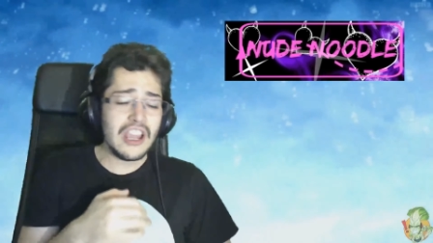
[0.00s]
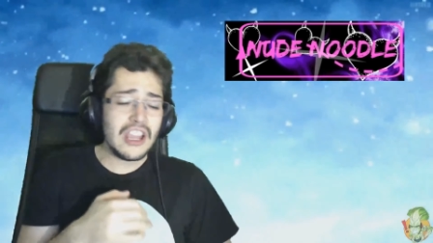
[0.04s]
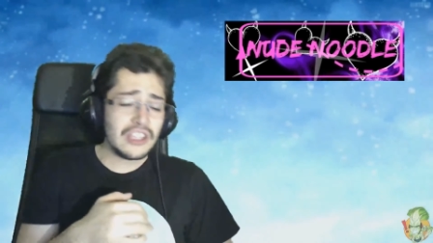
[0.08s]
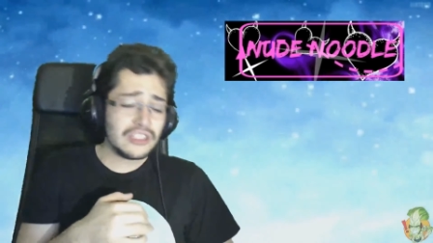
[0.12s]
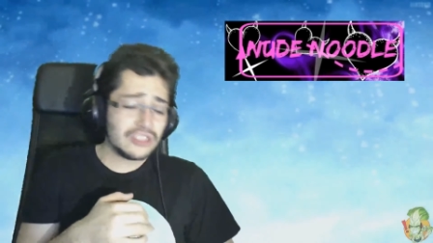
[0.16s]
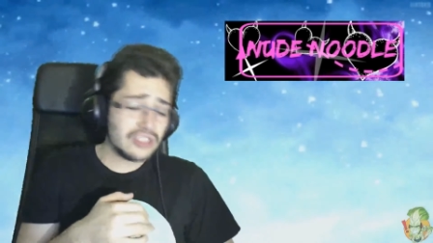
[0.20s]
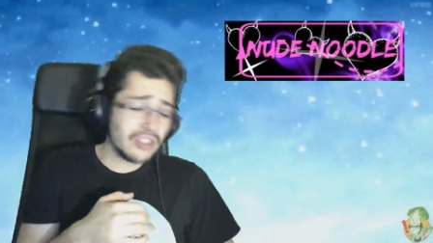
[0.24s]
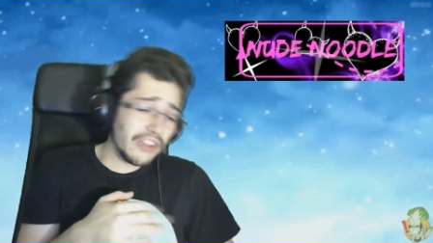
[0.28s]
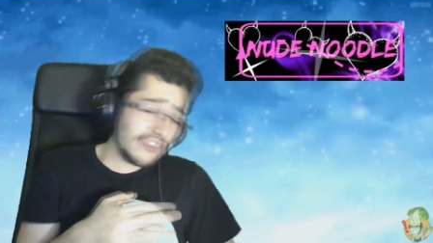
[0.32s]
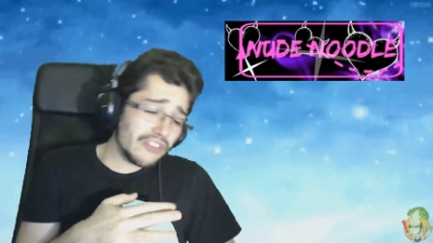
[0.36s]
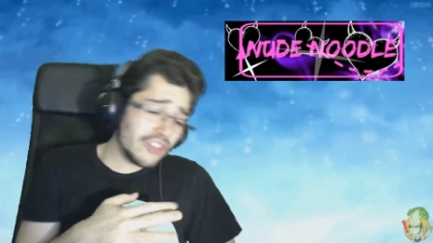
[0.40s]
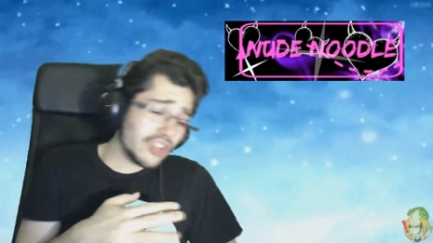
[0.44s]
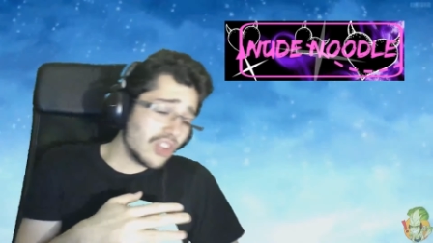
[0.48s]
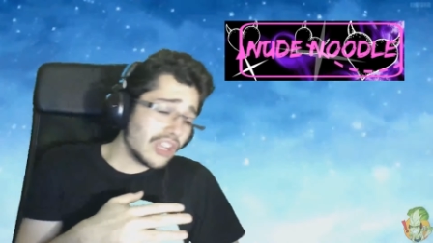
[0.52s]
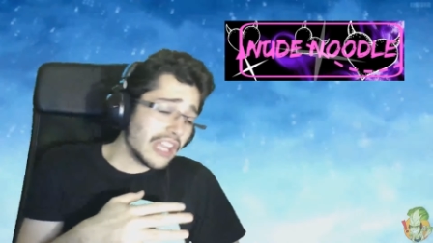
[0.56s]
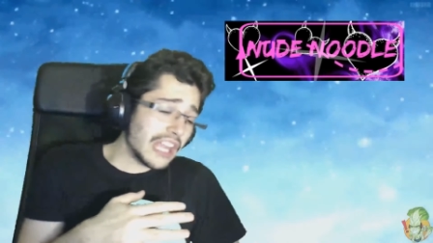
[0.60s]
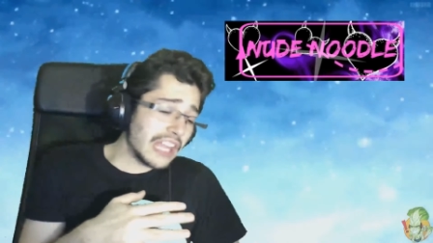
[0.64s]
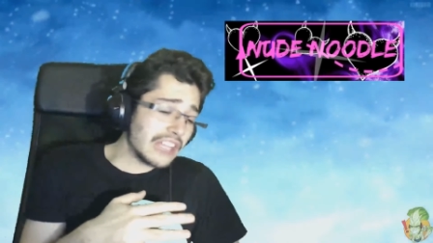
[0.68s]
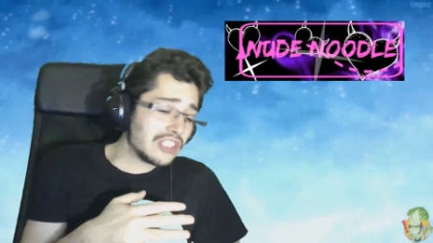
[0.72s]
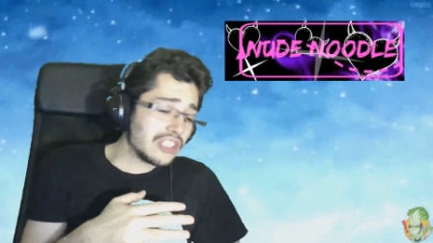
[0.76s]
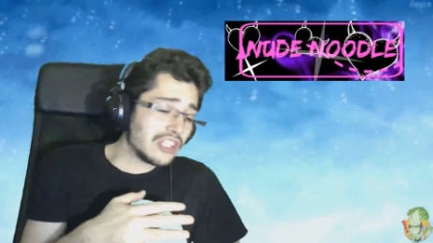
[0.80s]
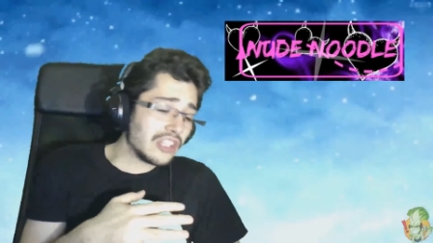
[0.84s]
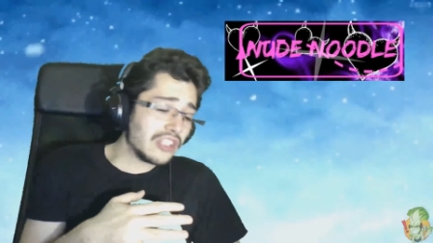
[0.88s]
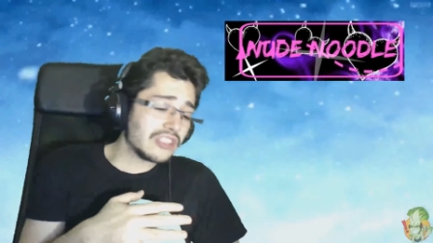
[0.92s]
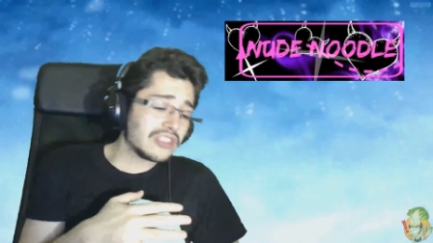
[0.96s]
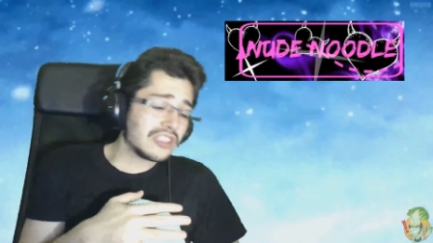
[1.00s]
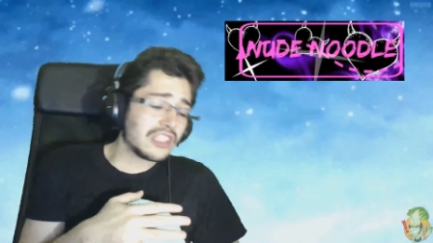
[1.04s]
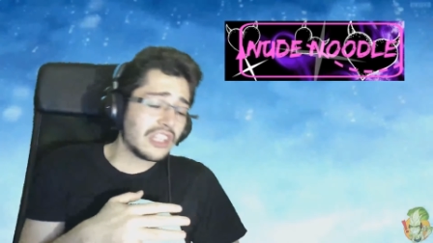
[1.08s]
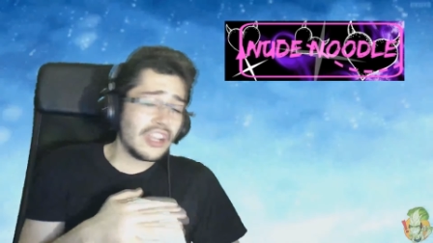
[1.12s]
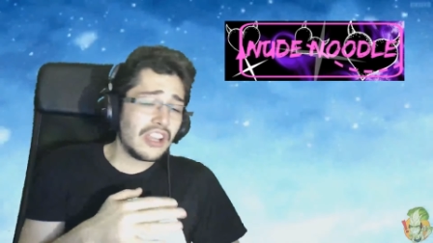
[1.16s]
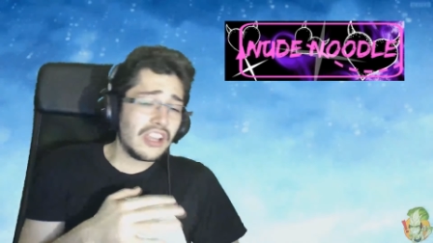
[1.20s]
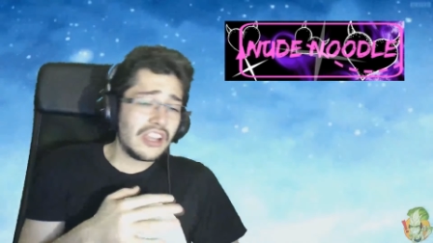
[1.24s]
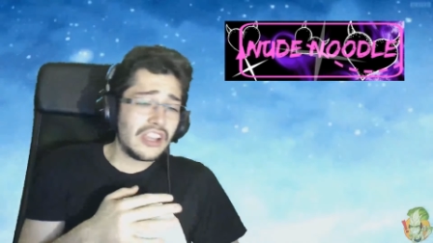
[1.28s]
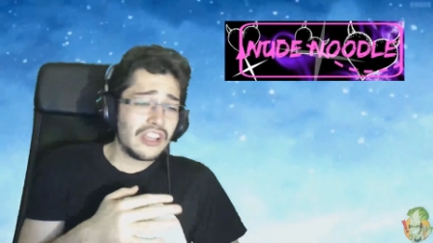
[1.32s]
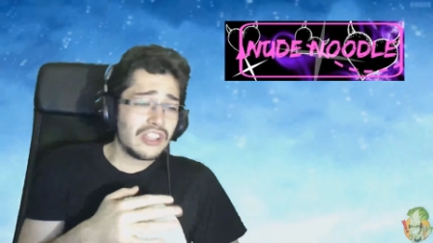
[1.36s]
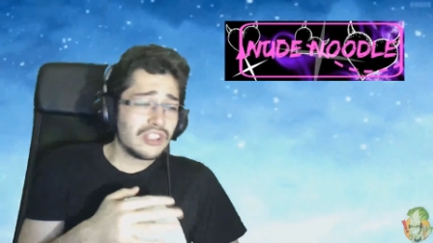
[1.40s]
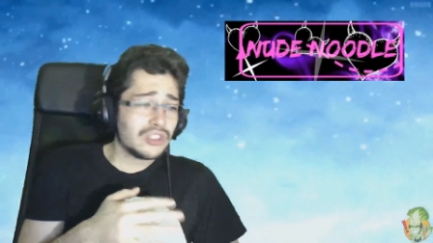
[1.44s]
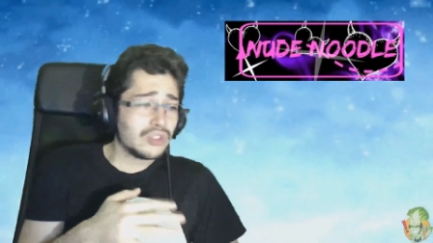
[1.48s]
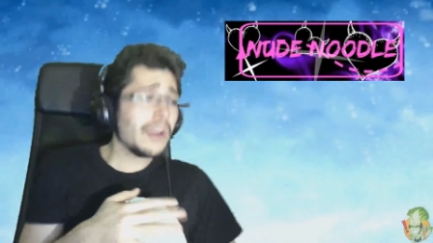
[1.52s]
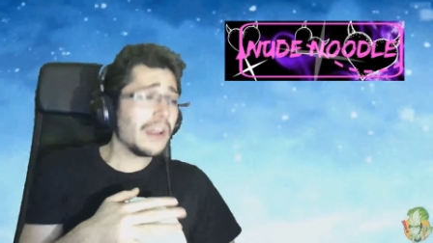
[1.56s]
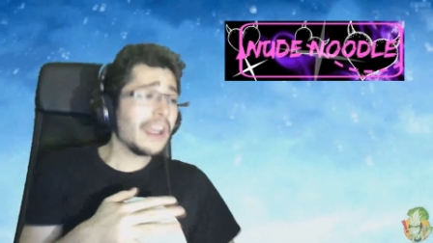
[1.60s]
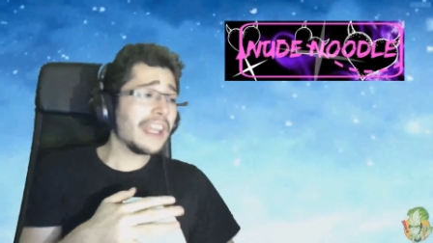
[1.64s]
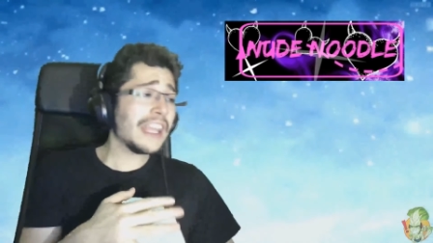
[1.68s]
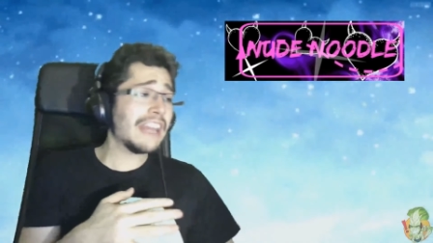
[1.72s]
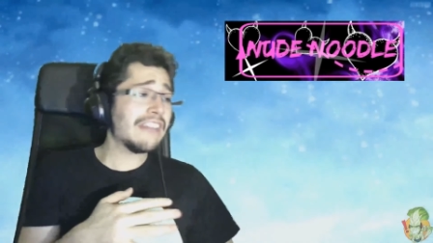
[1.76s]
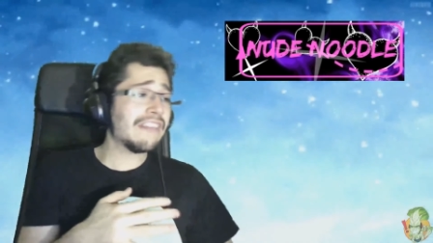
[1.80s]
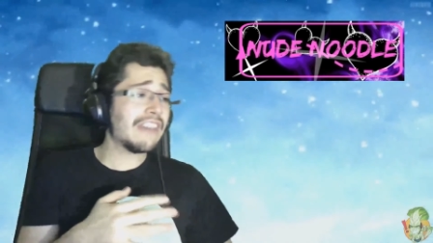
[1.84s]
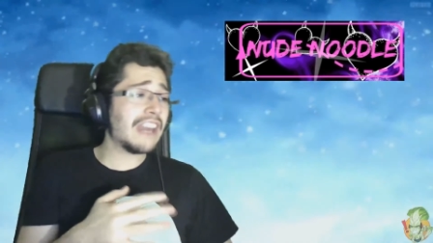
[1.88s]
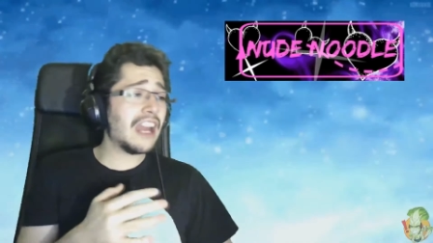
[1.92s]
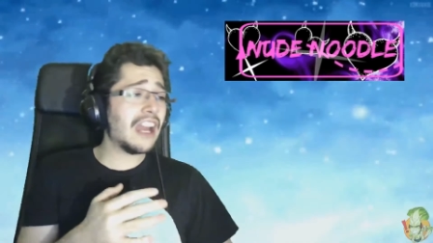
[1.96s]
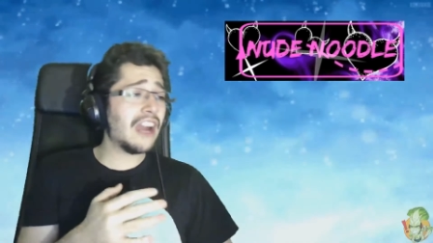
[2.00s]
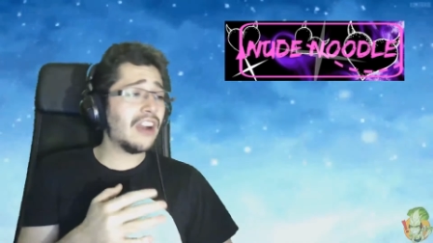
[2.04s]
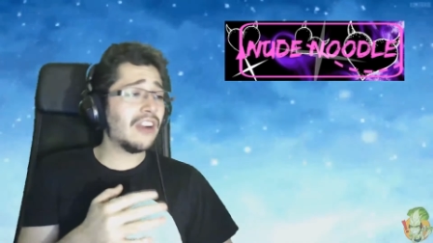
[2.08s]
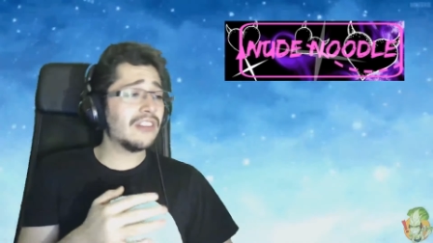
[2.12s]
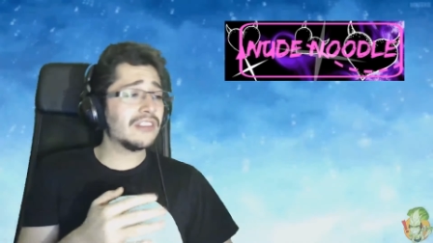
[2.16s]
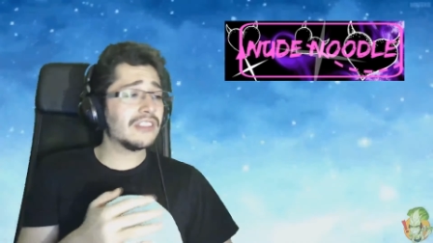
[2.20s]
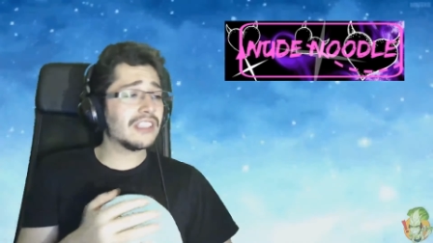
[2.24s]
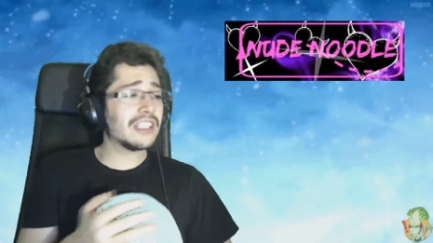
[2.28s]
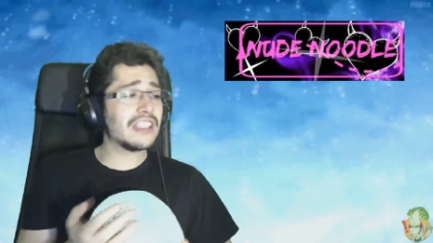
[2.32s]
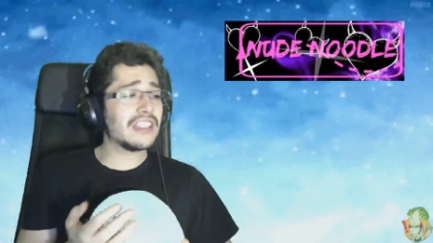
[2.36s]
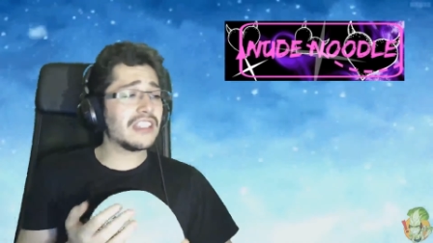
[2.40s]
So if you can just swing around,